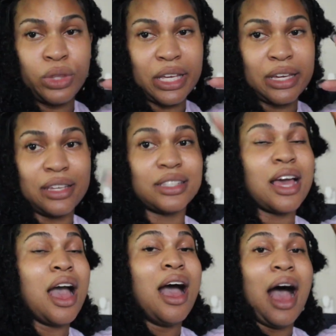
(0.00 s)
things.
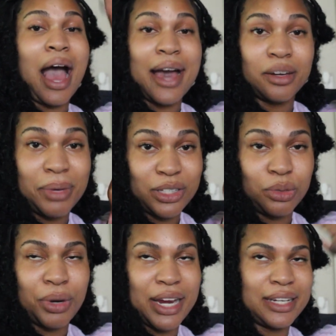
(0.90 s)
I had a
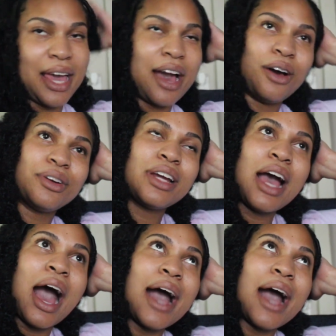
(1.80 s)
mental breakdown.